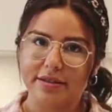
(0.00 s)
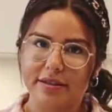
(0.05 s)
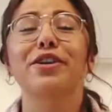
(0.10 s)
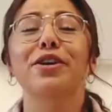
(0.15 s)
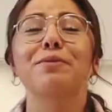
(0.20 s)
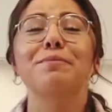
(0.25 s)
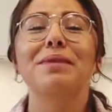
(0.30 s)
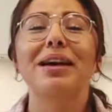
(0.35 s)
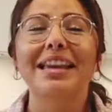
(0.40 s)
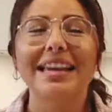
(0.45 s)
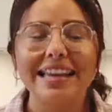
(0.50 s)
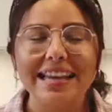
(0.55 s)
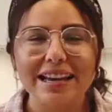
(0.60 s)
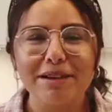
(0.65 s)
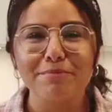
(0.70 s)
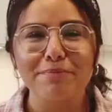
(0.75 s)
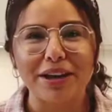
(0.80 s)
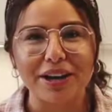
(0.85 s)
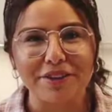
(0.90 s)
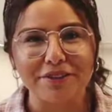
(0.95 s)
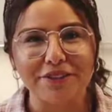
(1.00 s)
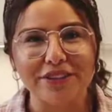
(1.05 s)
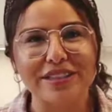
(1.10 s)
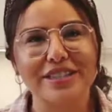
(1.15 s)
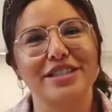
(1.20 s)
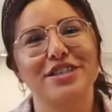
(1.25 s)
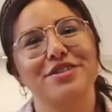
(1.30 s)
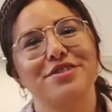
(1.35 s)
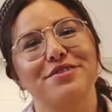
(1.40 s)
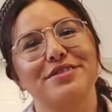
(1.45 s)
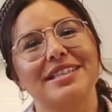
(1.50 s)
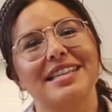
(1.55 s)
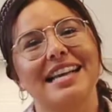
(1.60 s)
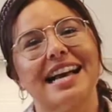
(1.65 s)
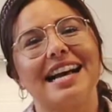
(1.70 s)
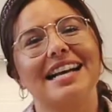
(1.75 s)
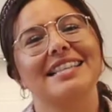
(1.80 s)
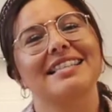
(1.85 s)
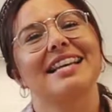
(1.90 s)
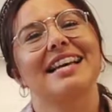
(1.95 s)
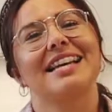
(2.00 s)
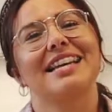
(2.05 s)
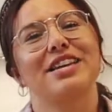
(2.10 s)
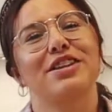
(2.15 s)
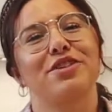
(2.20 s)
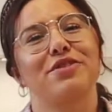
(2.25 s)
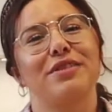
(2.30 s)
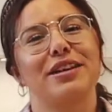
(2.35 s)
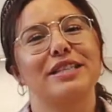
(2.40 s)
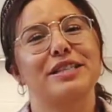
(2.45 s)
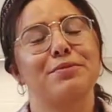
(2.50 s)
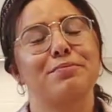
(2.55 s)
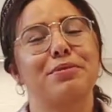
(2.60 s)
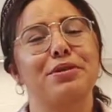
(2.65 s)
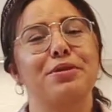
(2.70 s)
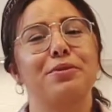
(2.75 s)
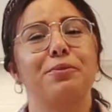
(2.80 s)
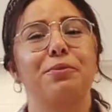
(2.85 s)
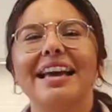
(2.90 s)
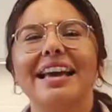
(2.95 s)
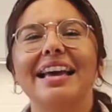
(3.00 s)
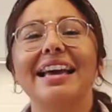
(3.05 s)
There are many benefits to using acai in a recipe.